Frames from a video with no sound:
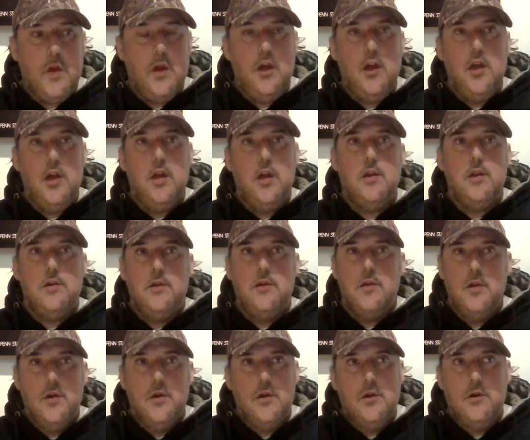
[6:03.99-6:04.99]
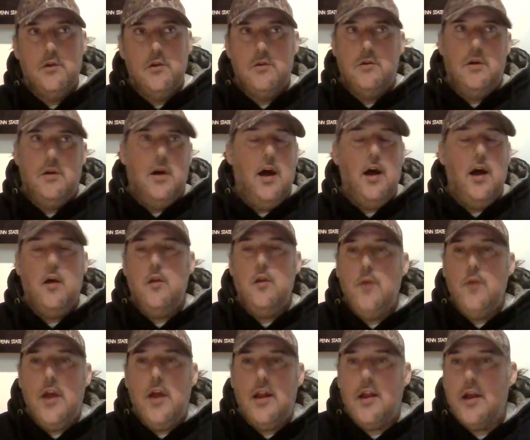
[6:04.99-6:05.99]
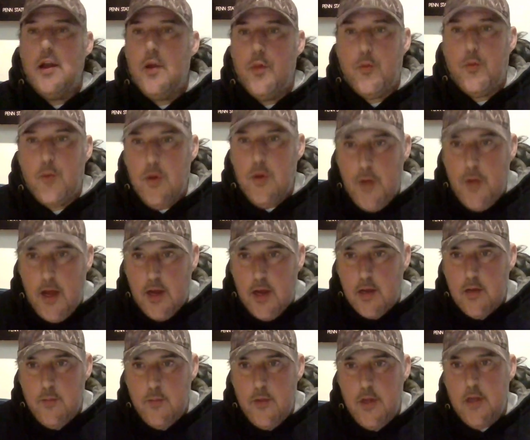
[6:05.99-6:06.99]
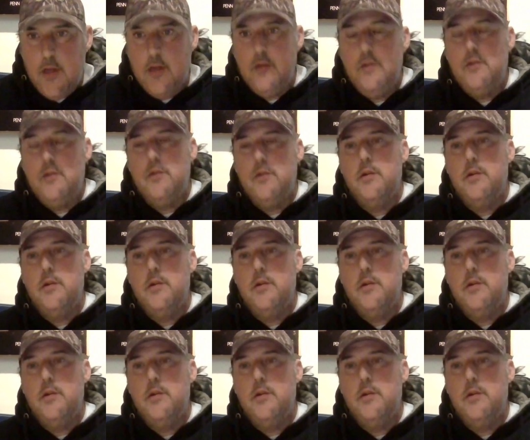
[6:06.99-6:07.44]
And I don't know, we had like a 3-pack come in.